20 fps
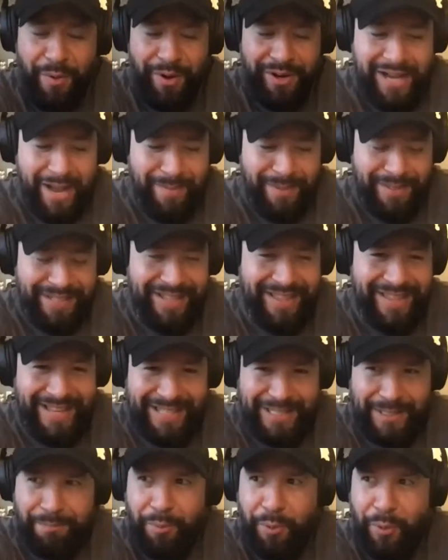got me to
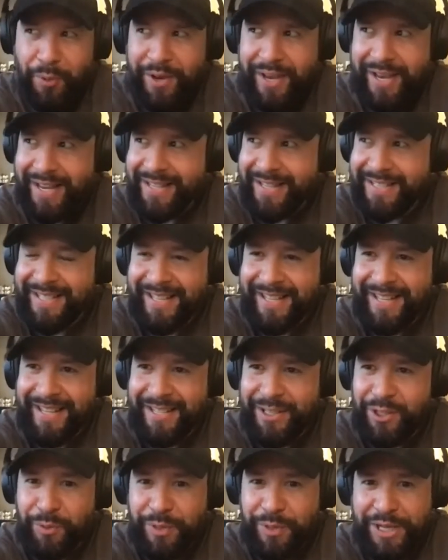this point,
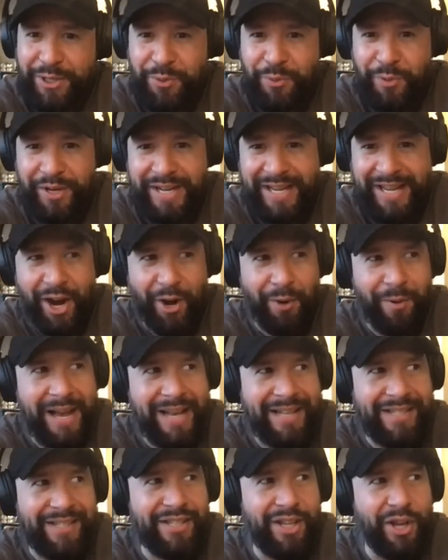2020. All
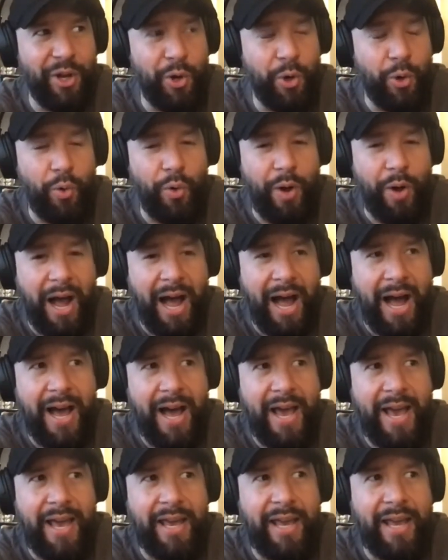right. So
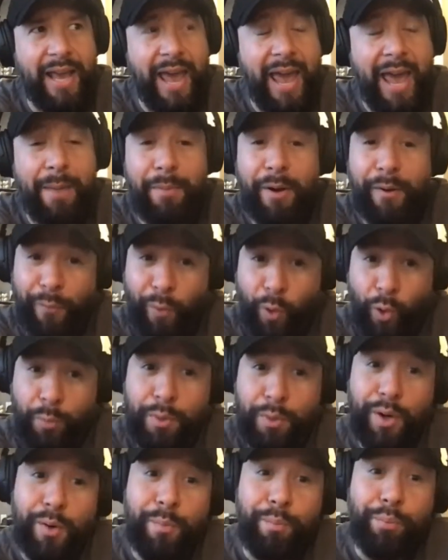I am a
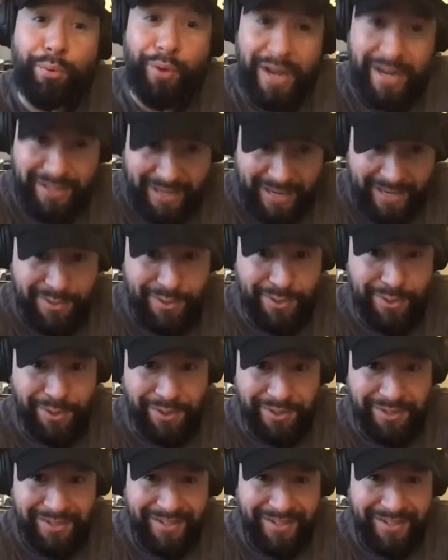former break dancer.